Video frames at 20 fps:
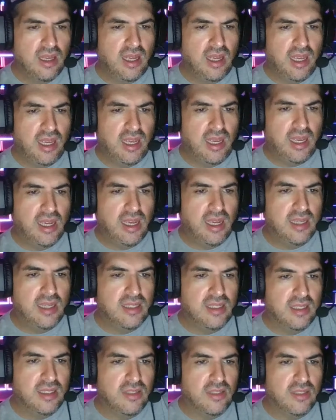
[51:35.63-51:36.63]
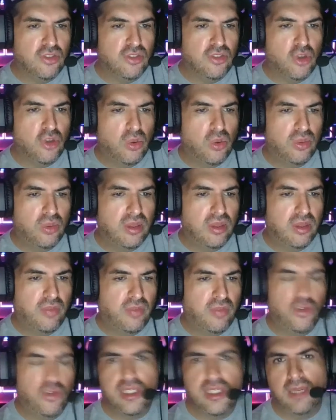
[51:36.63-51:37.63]
And so the
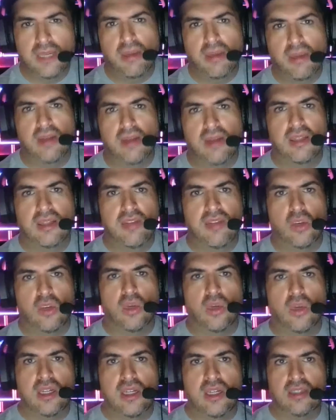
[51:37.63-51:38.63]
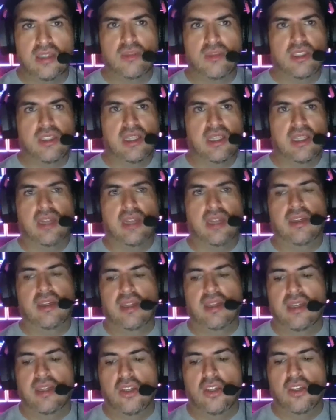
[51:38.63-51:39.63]
first thing about living organisms is that,
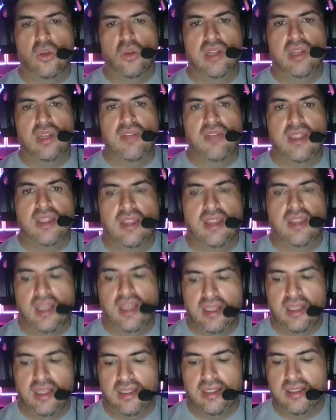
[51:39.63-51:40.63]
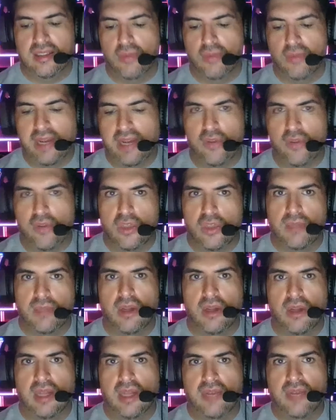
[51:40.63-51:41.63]
living things, what I've noticed
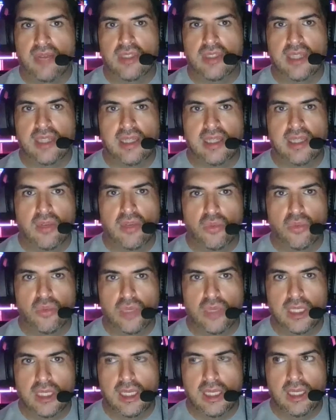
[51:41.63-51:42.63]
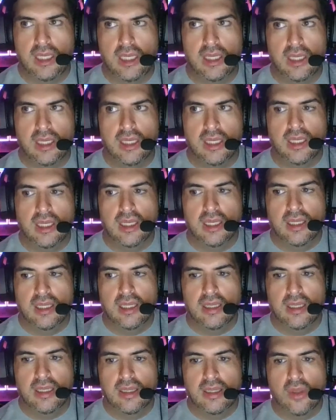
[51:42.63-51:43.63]
about life is that they really
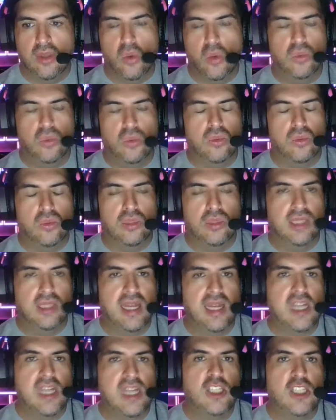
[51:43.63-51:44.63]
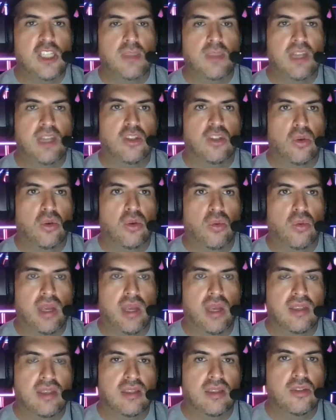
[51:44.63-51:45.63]
don't let any space go to
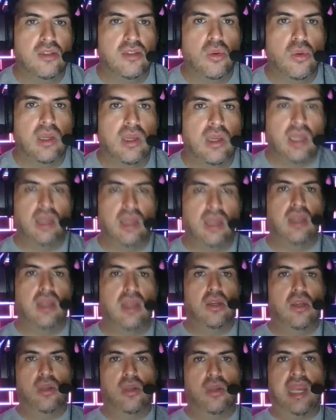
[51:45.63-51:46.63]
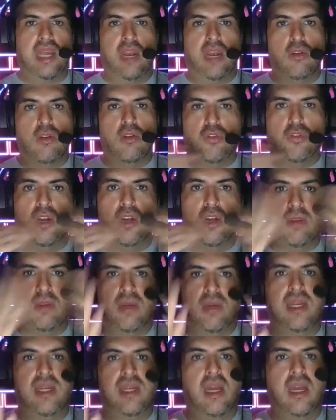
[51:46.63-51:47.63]
waste. So, the air in front of me
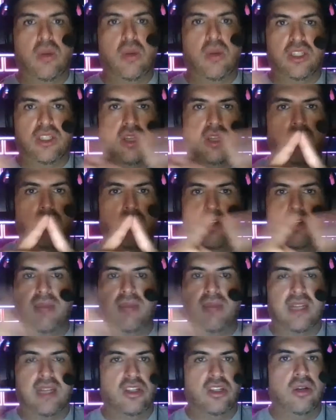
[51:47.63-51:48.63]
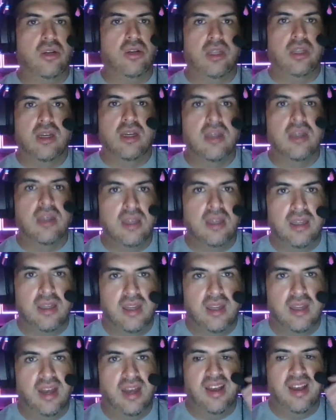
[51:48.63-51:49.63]
right now, it's covered in bacteria.
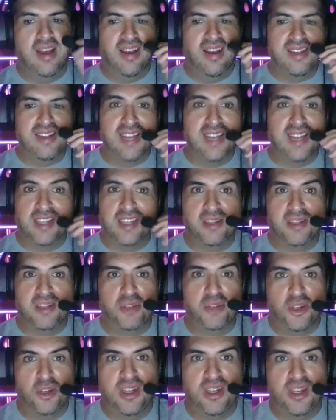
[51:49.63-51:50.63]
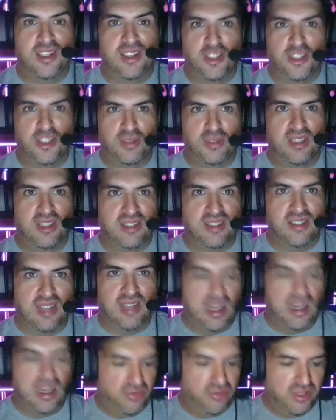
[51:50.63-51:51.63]
It's not because I'm dirty, it's just because
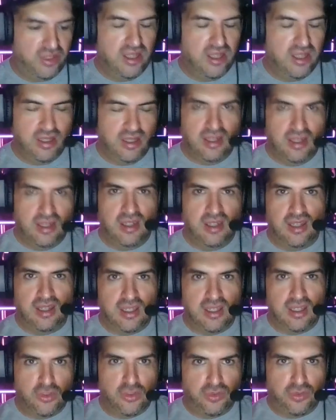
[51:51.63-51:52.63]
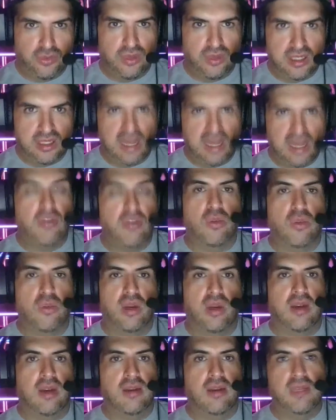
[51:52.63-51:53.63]
life is
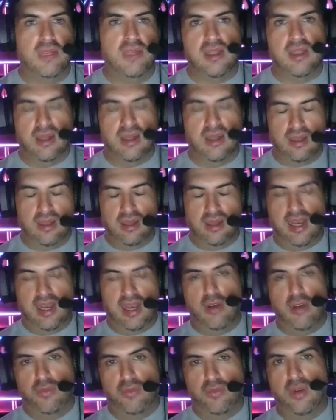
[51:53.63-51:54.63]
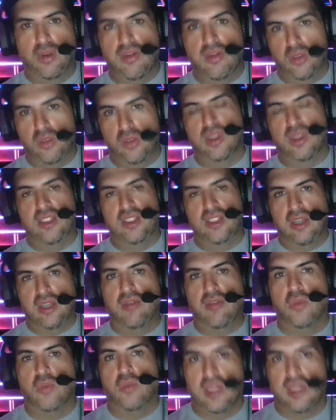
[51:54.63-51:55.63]
everywhere. I mean, the air in front of you, unless you
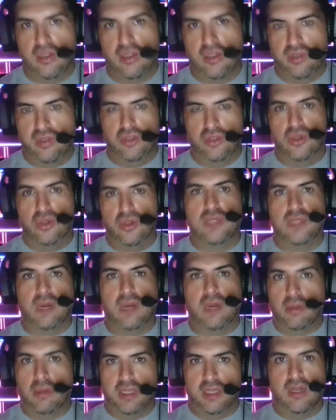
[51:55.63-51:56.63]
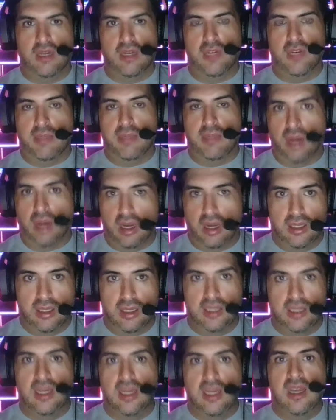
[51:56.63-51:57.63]
have a really good filter, is probably covered in
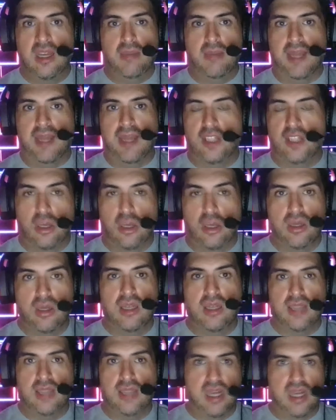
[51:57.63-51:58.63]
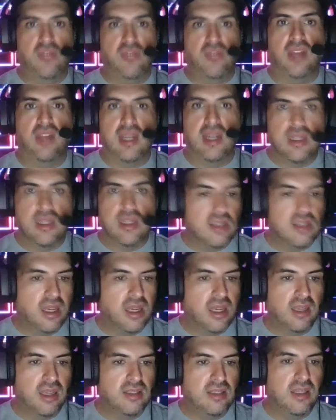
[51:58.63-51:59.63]
pollen, bacteria, tiny flying
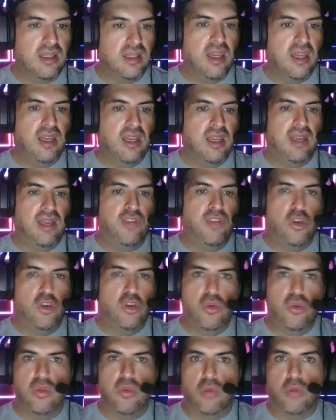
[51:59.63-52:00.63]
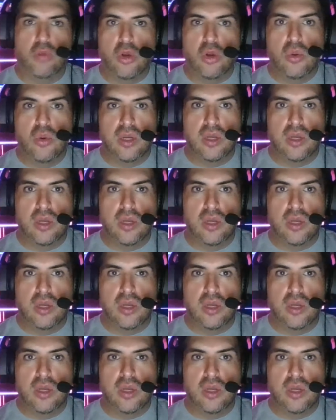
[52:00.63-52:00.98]
insects. If you go to the road